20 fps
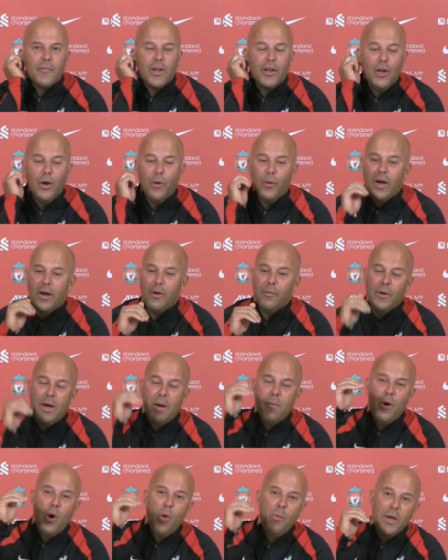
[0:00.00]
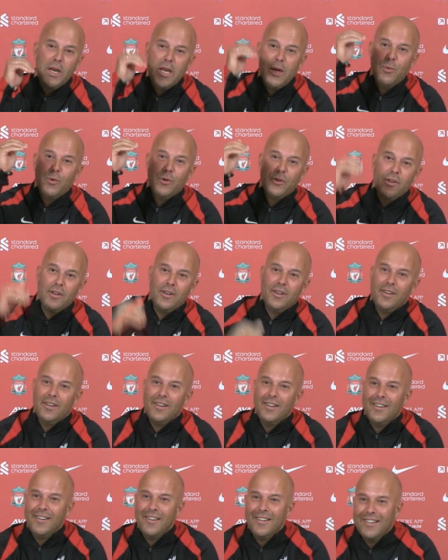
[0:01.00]
No, i am hoping he will
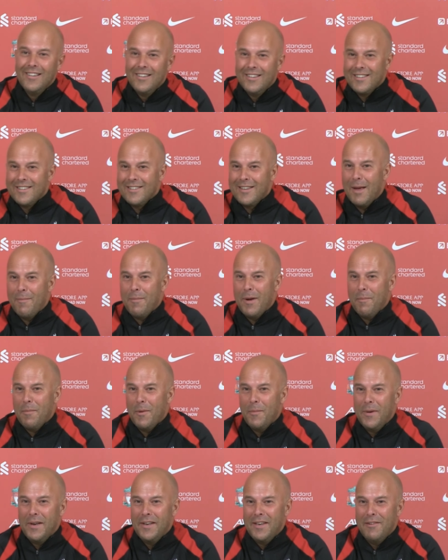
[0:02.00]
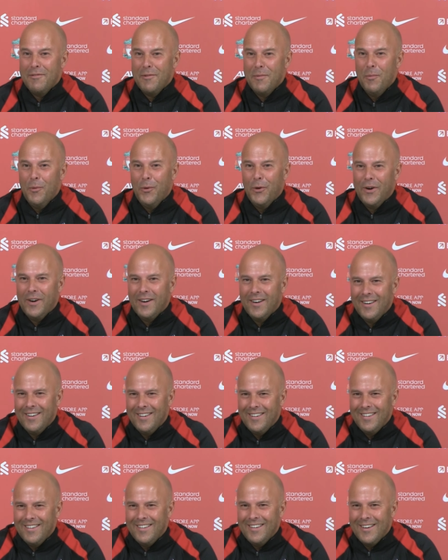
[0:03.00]
step up a bit even more,
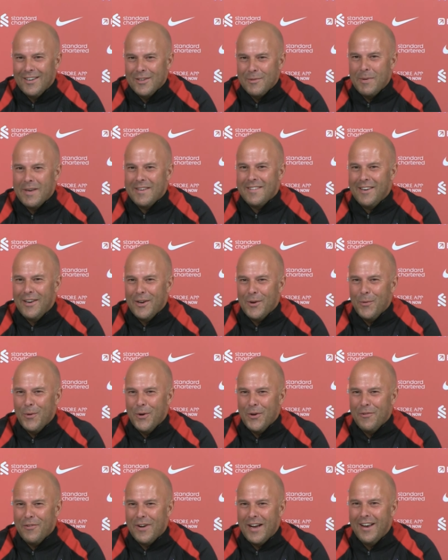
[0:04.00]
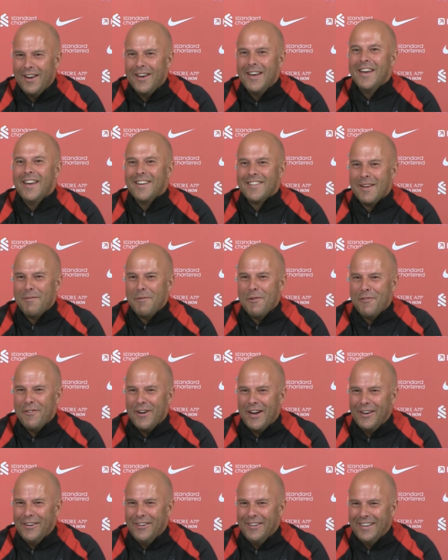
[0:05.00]
especially in the quarterfinal, uh, in the
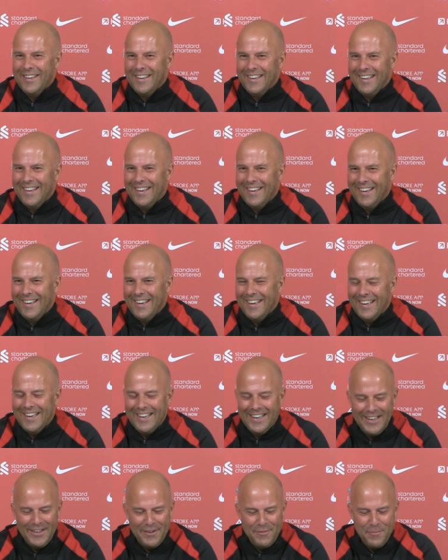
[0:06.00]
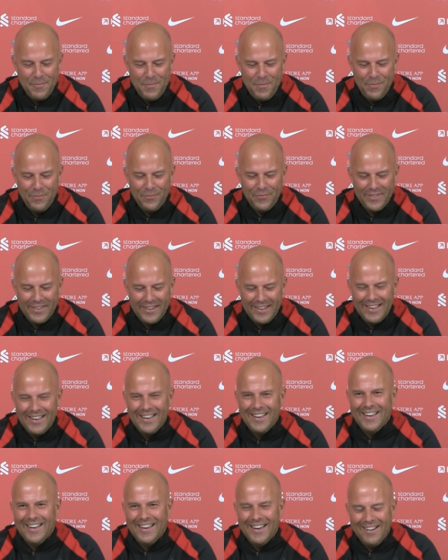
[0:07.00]
semifinal. Um,
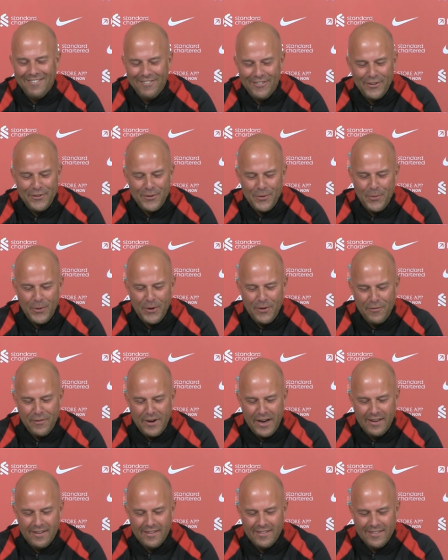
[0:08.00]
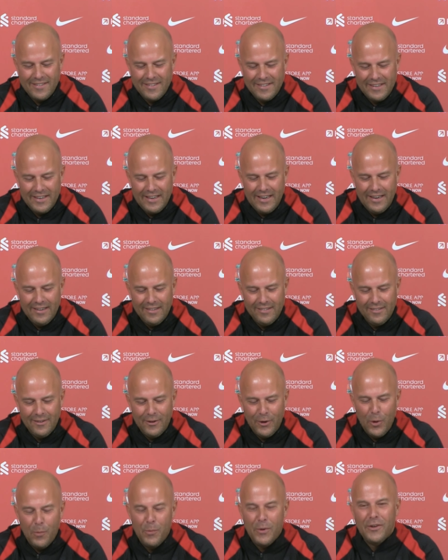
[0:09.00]
yeah, first quarterfinals. Yeah,
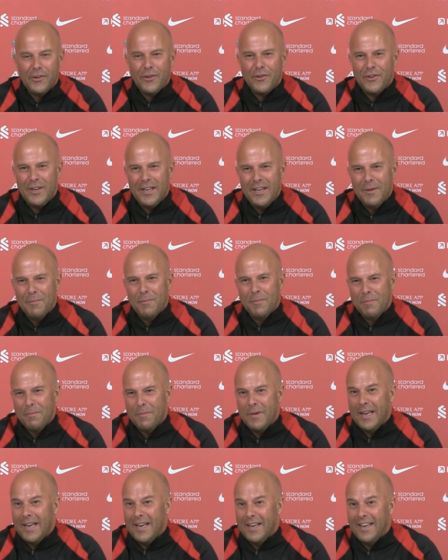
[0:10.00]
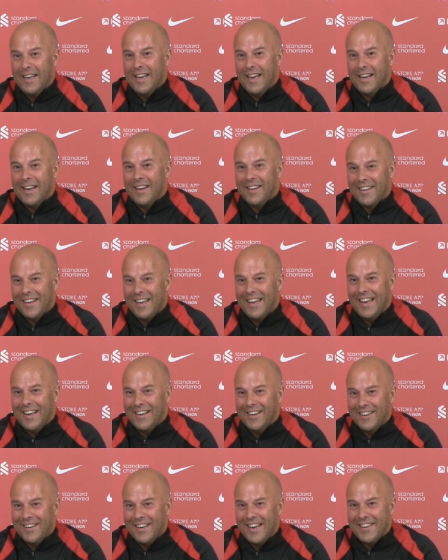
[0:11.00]
hoping to see them playing the England
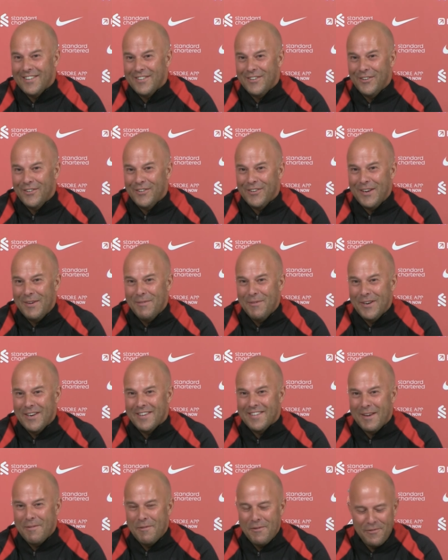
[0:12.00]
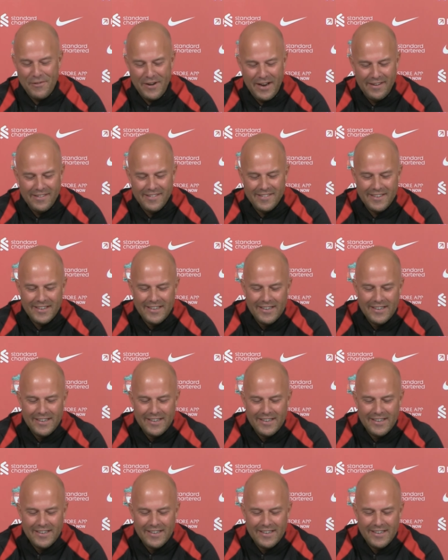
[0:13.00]
England national team in the semifinals.